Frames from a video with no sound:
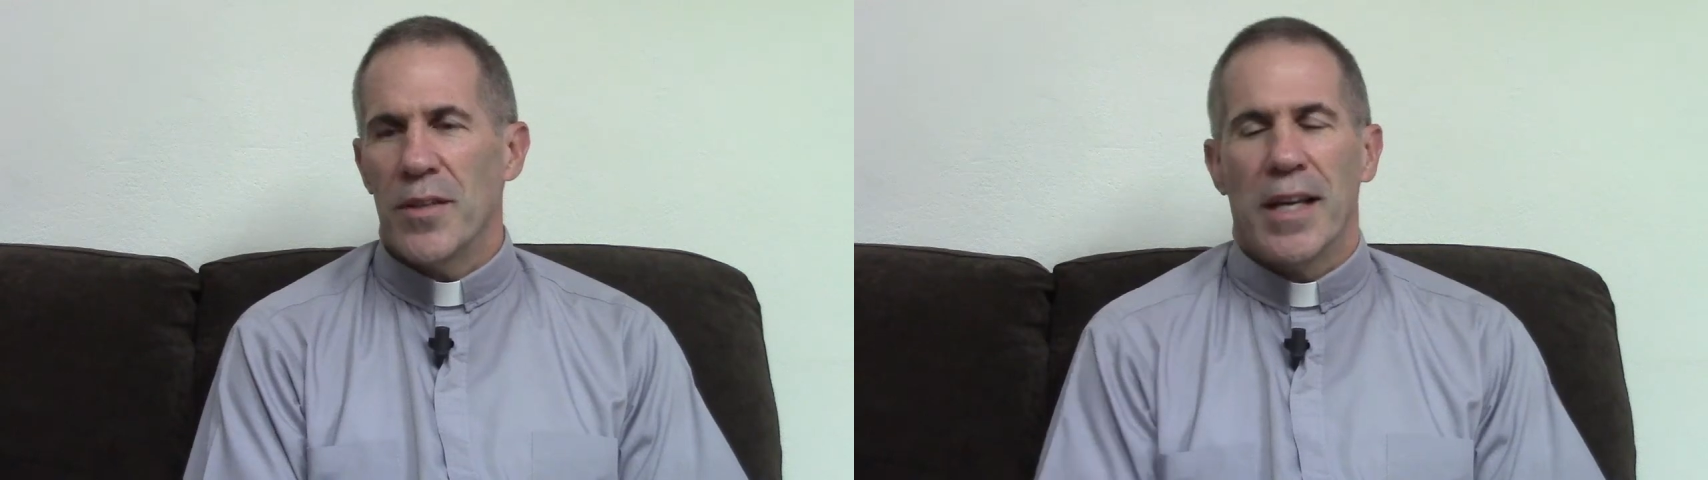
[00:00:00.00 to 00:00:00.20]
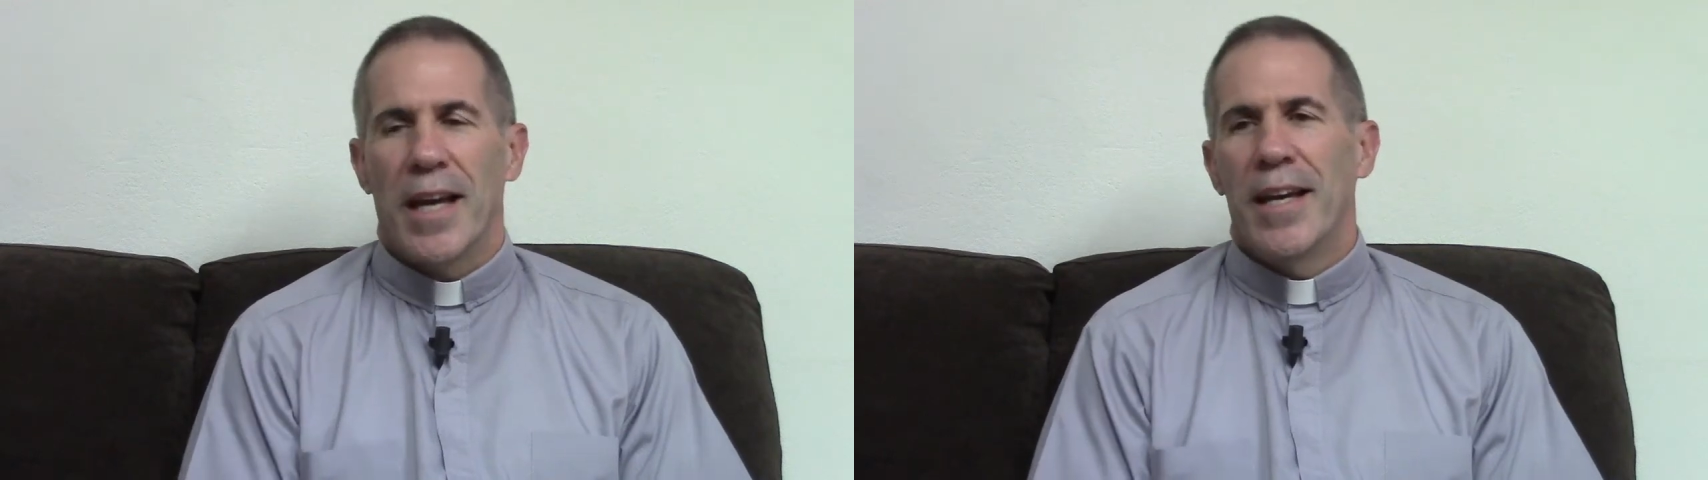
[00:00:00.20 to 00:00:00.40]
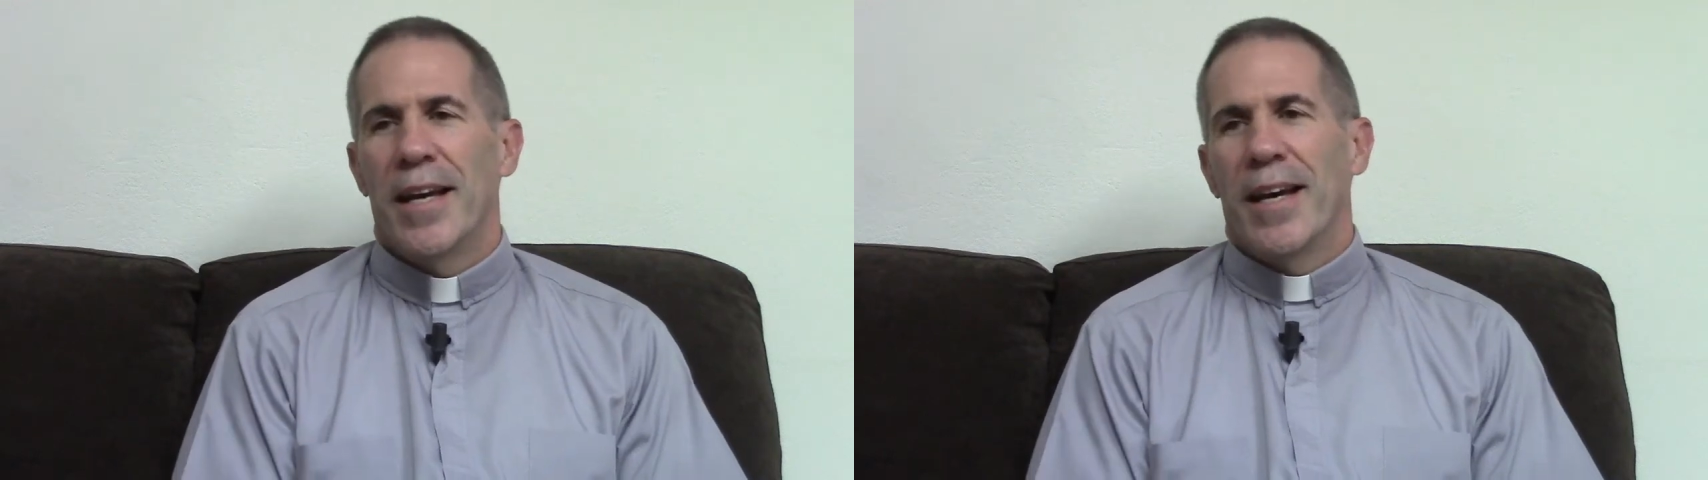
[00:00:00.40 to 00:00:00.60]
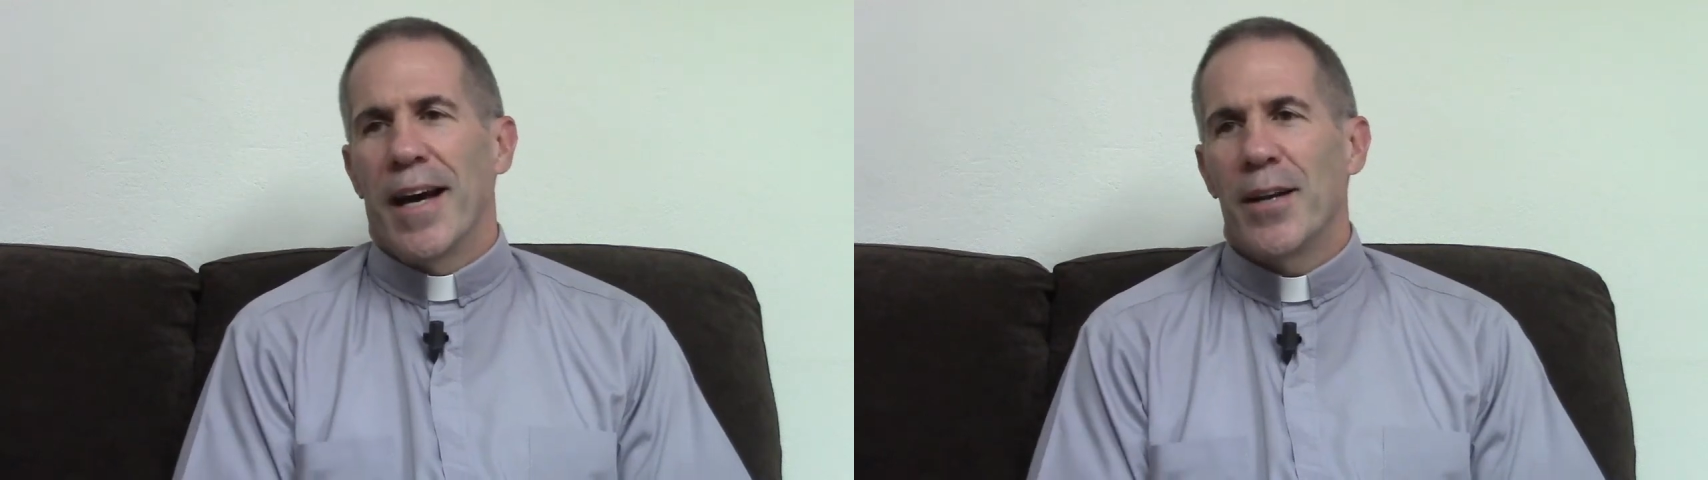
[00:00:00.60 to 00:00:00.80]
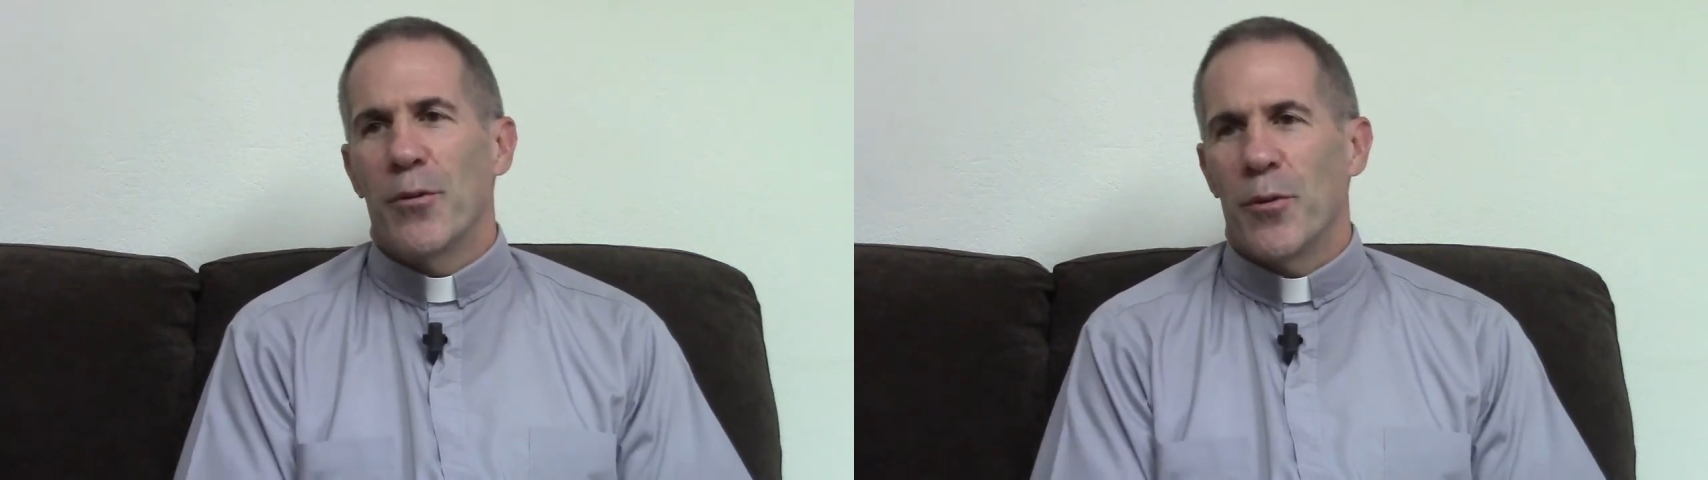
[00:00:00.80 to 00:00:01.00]
Like
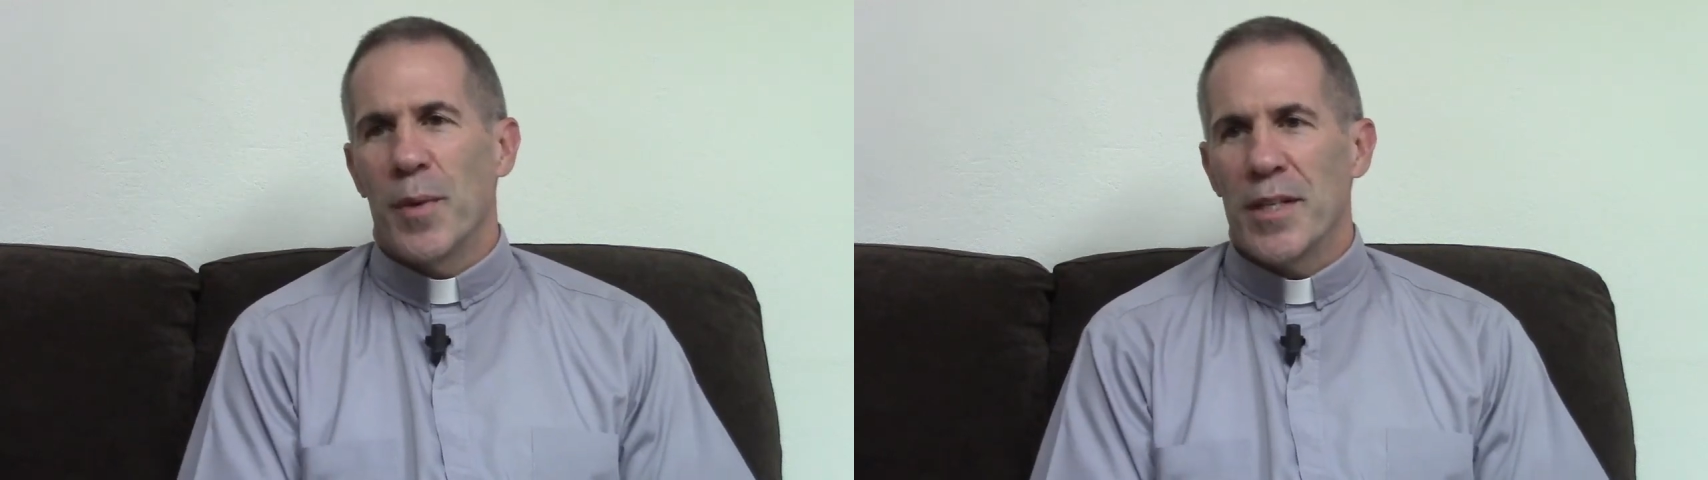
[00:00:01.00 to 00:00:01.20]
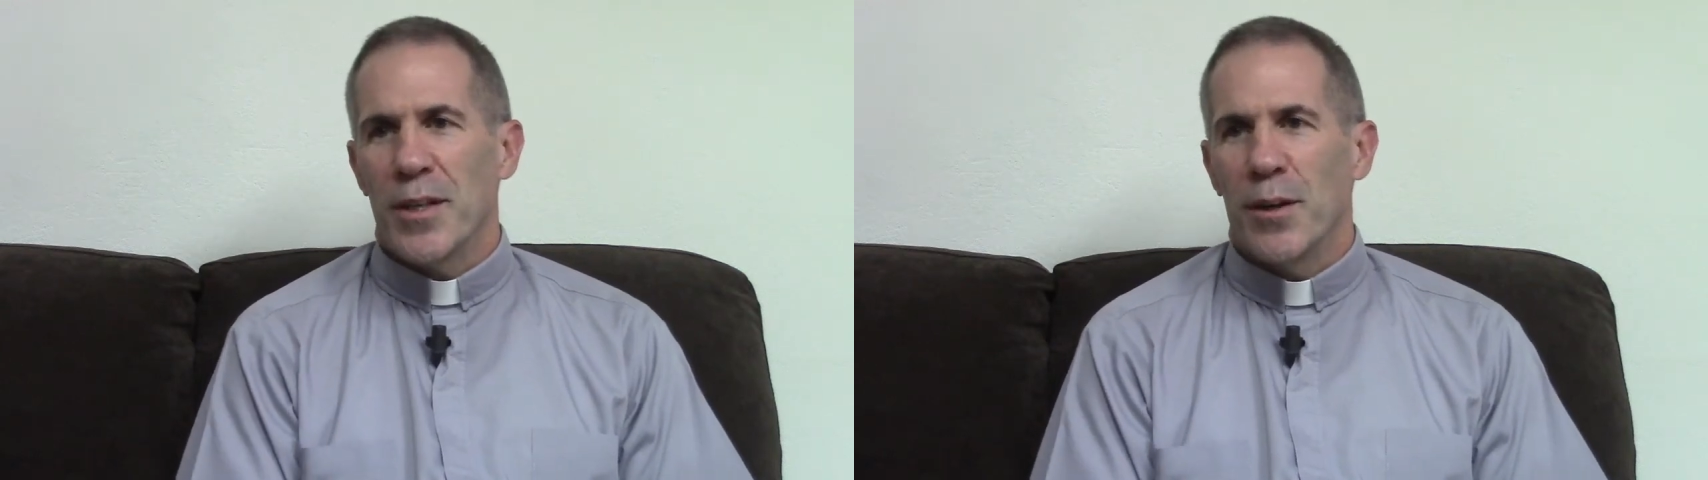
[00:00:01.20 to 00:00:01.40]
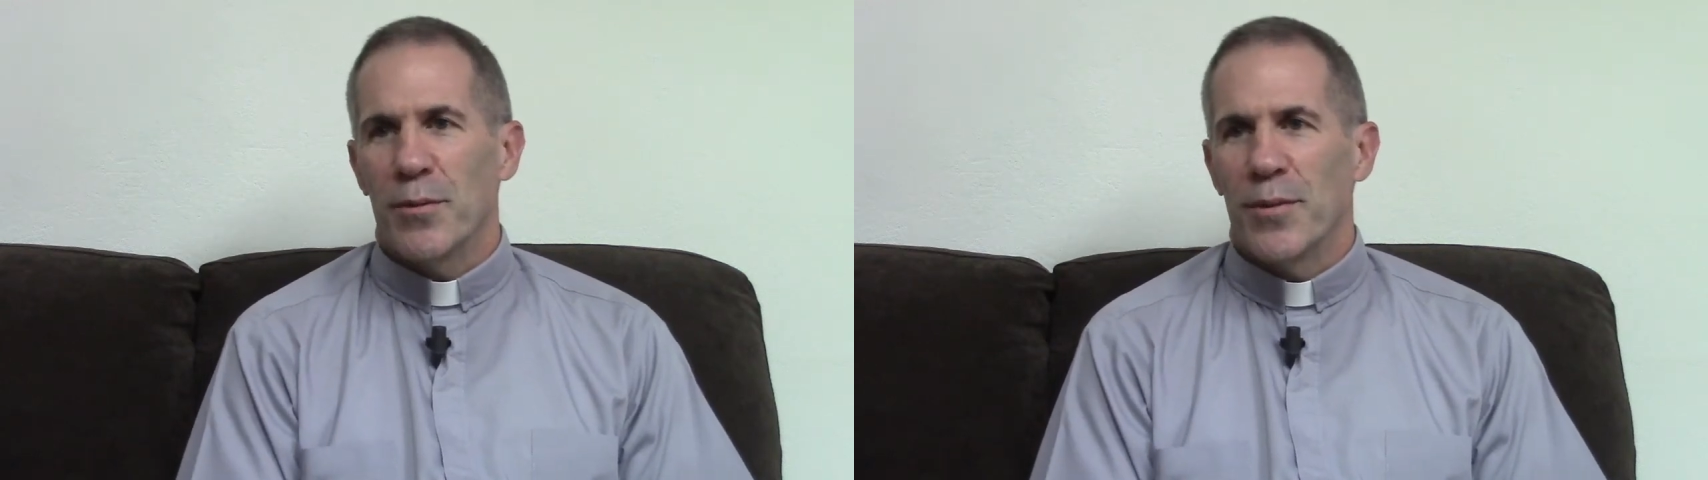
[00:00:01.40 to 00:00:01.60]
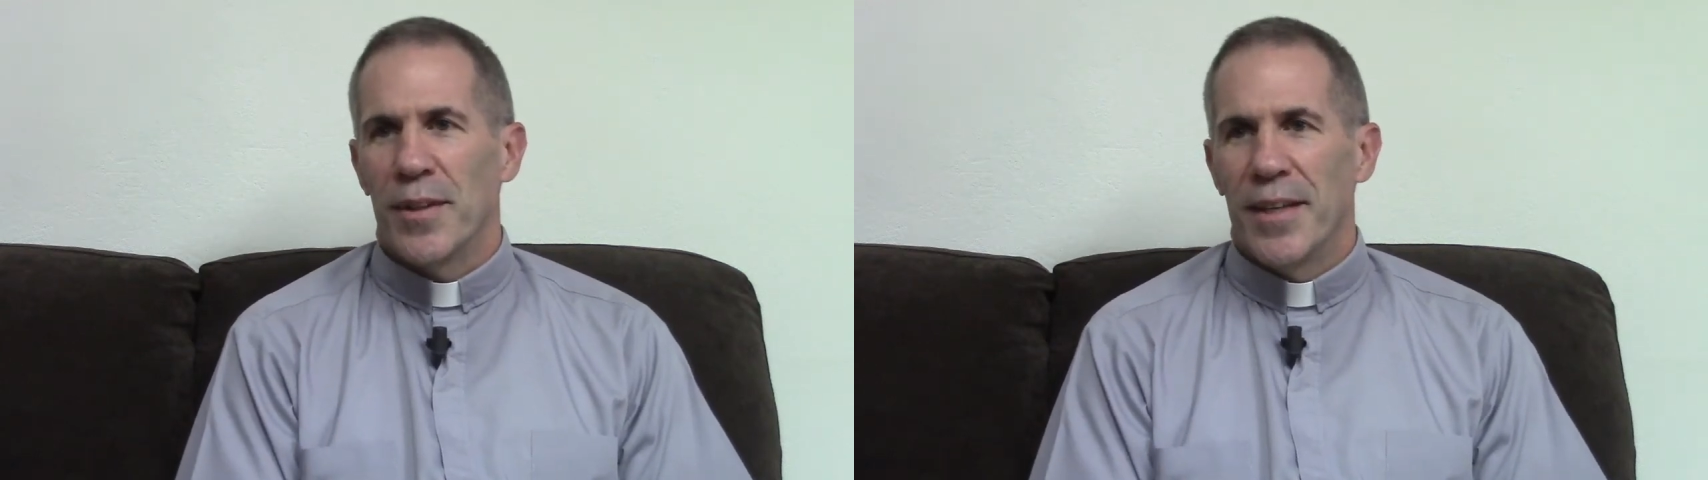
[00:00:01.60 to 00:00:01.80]
I know for myself,